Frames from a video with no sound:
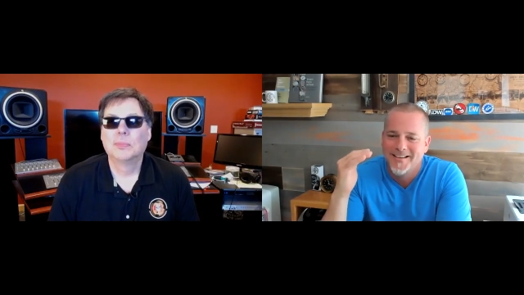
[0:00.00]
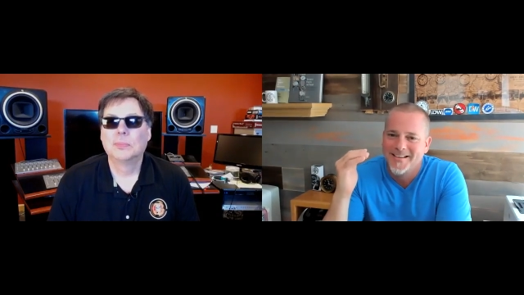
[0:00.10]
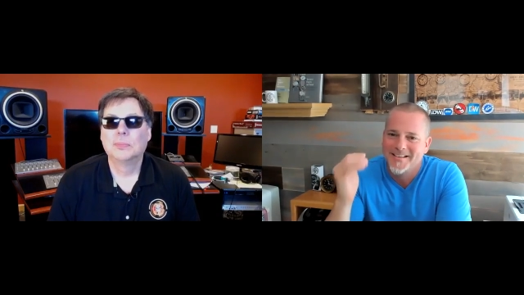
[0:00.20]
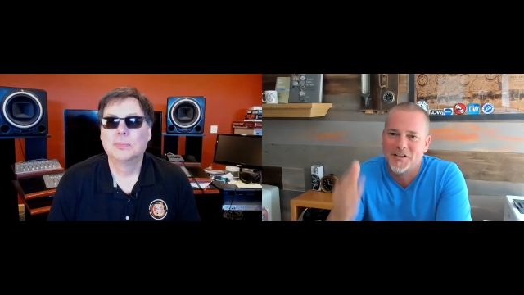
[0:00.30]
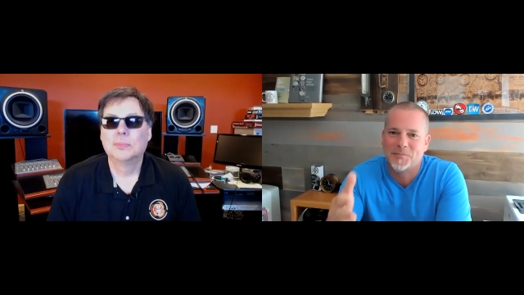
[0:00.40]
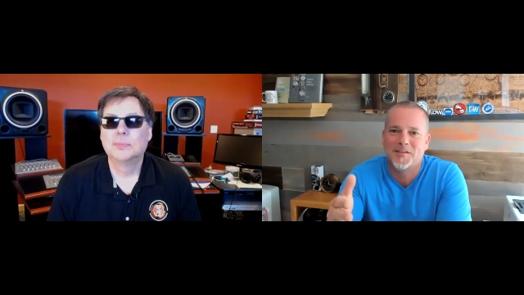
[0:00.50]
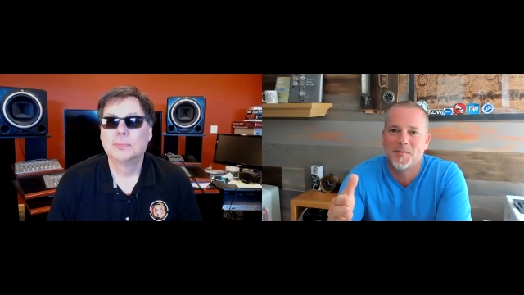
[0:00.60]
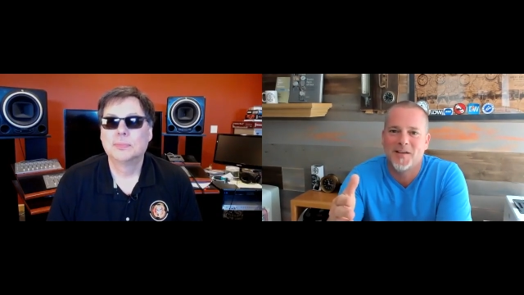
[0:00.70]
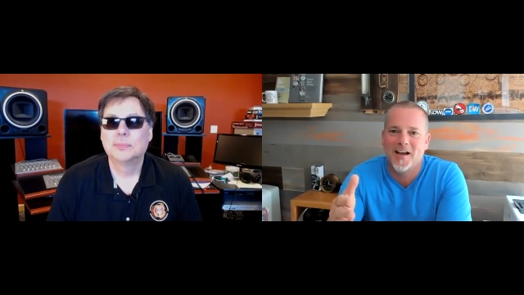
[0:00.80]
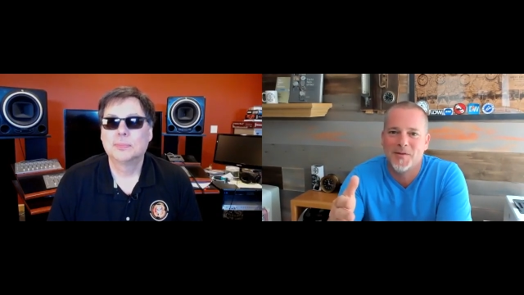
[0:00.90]
Speaker 1: You spend
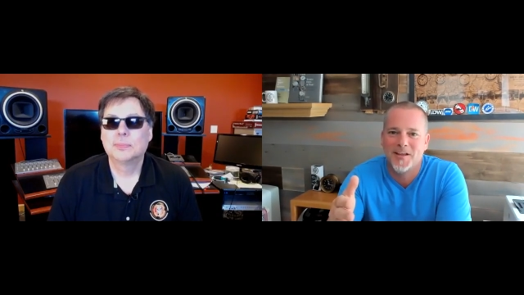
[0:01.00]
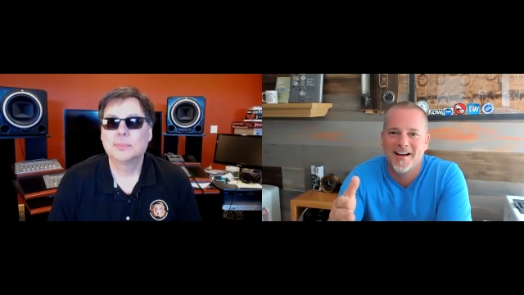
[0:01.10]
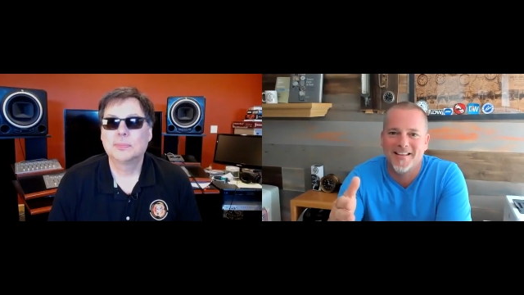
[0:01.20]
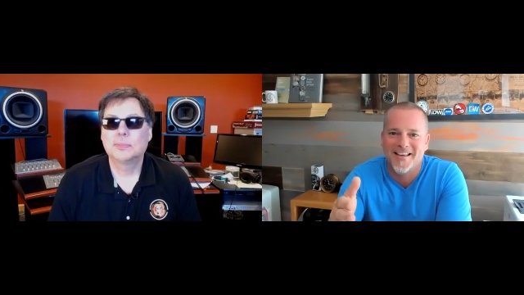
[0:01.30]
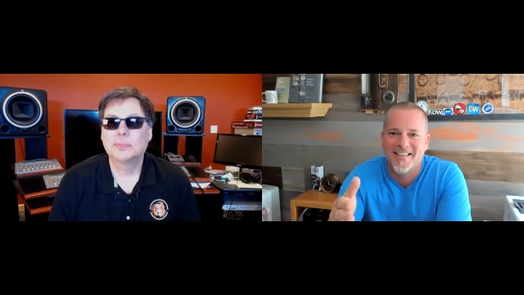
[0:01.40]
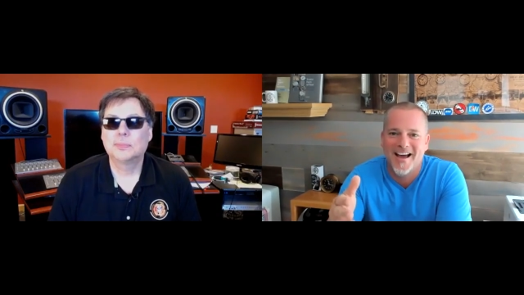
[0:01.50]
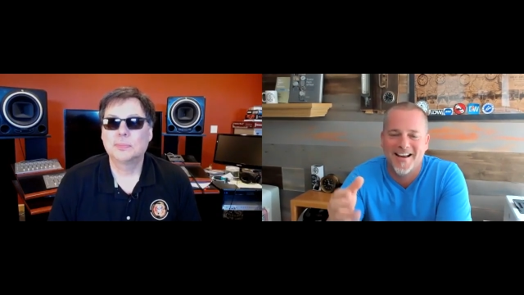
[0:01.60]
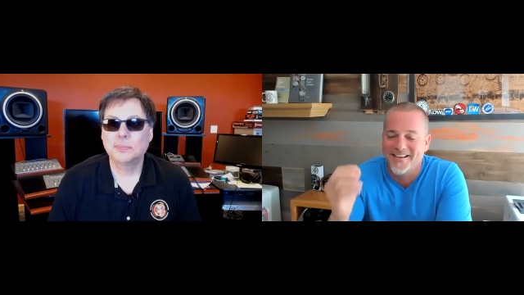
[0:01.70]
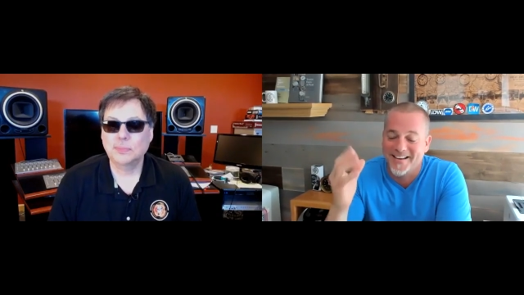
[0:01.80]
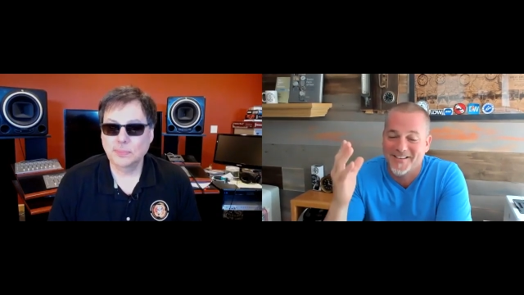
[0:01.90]
some time with a guy like
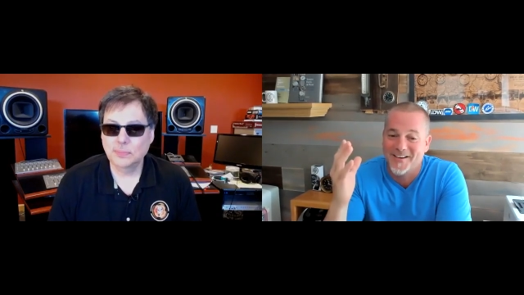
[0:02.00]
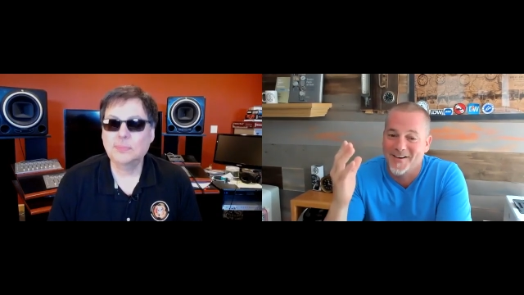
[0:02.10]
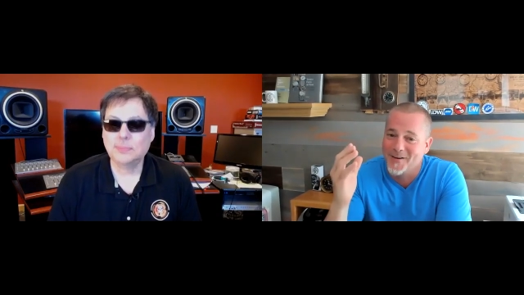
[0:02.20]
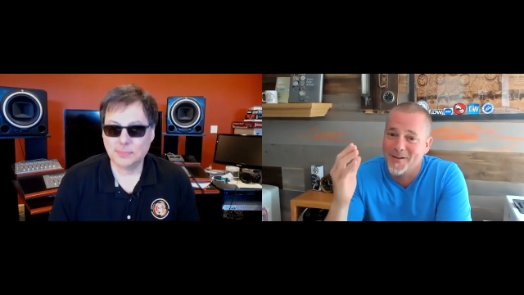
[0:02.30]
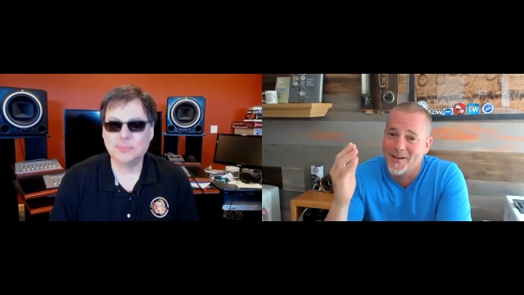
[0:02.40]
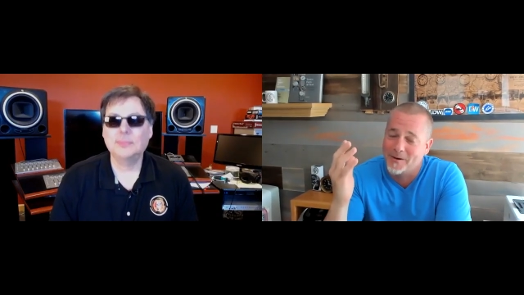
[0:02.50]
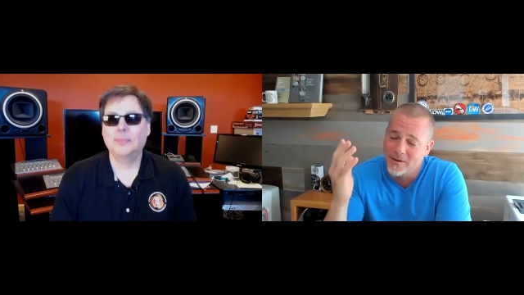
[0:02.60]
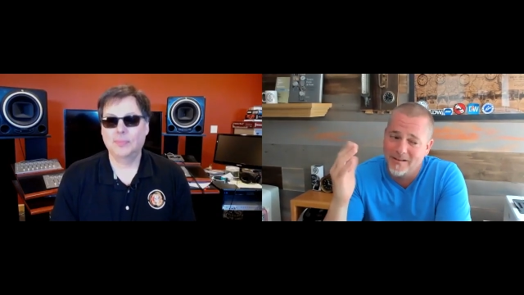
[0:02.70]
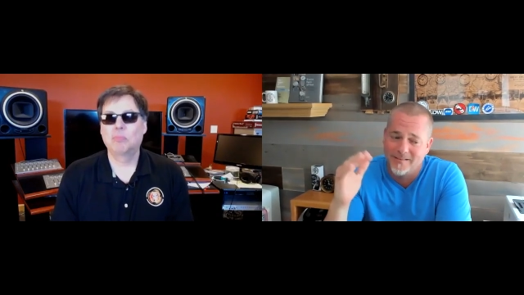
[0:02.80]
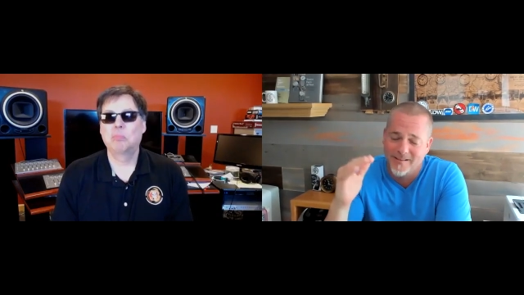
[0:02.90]
that, and next thing you know, you're like, well,